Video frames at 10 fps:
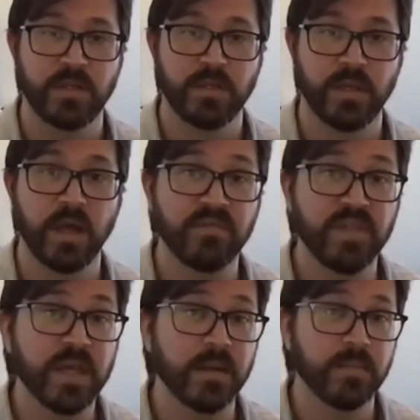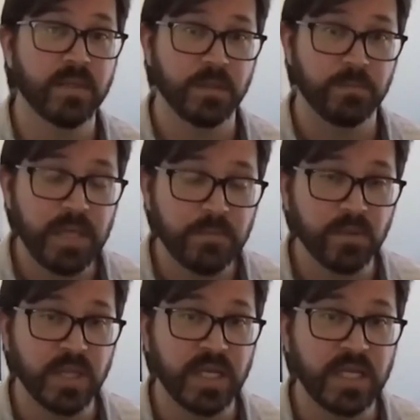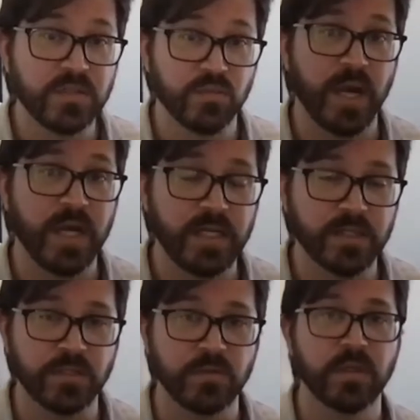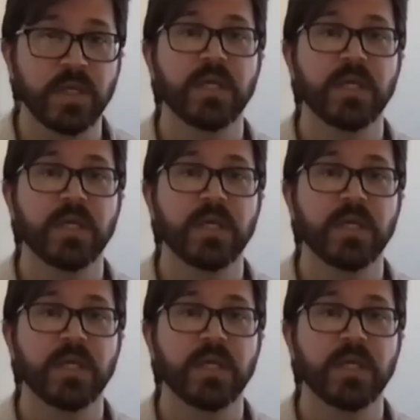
of them, the people that he's writing to,